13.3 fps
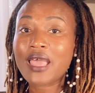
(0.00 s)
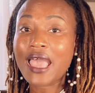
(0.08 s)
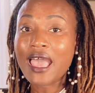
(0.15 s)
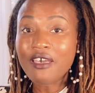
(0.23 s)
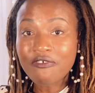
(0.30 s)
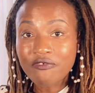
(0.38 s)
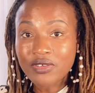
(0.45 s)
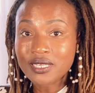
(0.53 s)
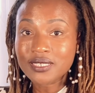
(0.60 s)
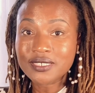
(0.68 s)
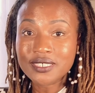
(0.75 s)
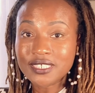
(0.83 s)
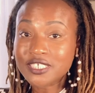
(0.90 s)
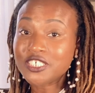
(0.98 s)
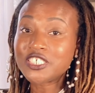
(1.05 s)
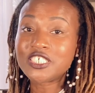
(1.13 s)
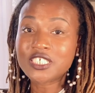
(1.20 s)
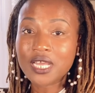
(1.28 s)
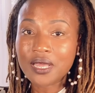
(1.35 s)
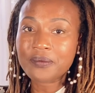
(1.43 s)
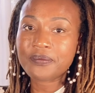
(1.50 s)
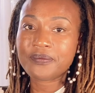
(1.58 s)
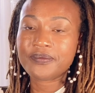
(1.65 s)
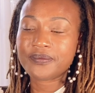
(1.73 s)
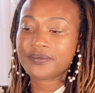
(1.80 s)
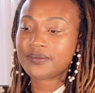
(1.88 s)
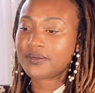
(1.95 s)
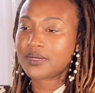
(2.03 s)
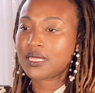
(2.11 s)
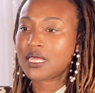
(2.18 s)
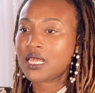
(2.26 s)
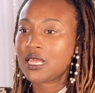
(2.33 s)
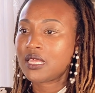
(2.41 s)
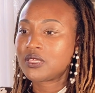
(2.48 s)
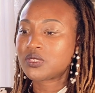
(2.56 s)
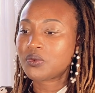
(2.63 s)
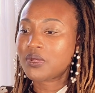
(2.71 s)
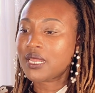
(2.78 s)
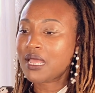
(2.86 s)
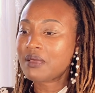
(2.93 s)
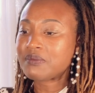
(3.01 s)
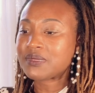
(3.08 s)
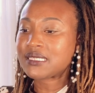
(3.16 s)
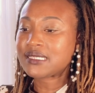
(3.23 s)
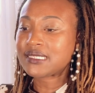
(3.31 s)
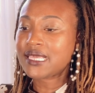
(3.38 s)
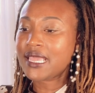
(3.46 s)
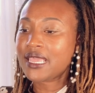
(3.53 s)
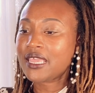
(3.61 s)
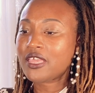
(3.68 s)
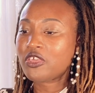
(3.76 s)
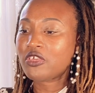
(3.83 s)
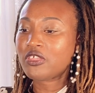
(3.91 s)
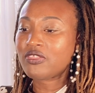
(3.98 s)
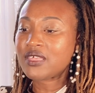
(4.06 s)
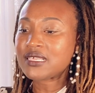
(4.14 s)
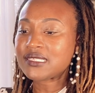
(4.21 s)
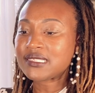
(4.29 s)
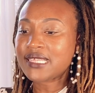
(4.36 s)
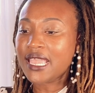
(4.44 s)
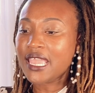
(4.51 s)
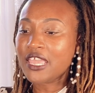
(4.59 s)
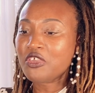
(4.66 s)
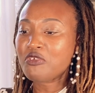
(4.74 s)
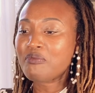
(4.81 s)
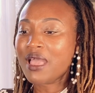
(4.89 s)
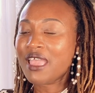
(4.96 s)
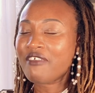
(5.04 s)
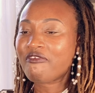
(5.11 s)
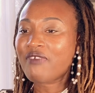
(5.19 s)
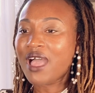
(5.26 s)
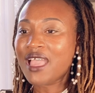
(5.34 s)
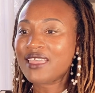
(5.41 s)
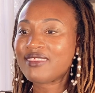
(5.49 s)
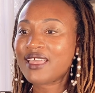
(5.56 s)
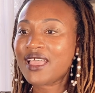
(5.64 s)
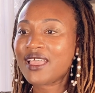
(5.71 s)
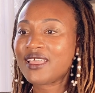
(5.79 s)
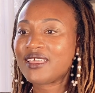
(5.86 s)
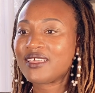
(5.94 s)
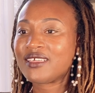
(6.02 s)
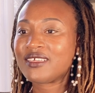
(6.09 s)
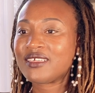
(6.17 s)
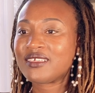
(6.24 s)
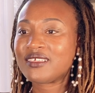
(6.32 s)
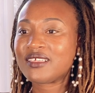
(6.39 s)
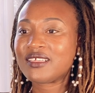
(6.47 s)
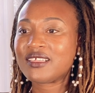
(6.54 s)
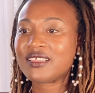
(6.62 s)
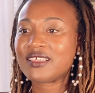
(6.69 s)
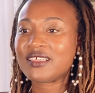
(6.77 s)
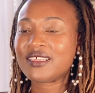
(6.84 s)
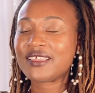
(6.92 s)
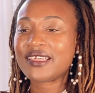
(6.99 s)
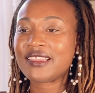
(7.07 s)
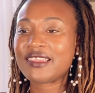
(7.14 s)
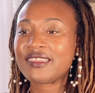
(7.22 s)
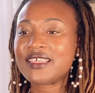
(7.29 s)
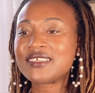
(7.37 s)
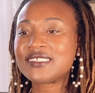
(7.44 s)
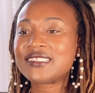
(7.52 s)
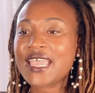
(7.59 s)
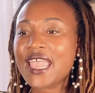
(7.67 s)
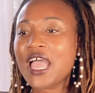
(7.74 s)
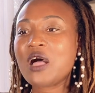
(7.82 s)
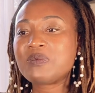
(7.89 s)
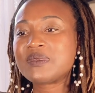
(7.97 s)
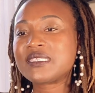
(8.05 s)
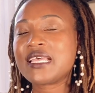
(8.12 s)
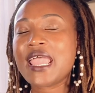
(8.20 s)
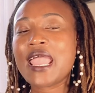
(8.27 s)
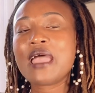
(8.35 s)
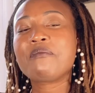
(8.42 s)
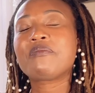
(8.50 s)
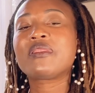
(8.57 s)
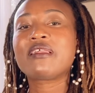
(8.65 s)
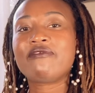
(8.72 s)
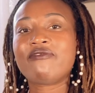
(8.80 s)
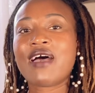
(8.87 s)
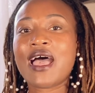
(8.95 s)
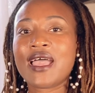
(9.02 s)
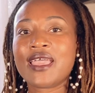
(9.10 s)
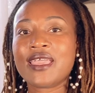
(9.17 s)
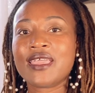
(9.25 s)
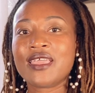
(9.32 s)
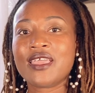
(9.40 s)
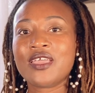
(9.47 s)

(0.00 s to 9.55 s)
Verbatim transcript: Eff it, just jump. So when it comes to say this day, you might find that this day helps to amplify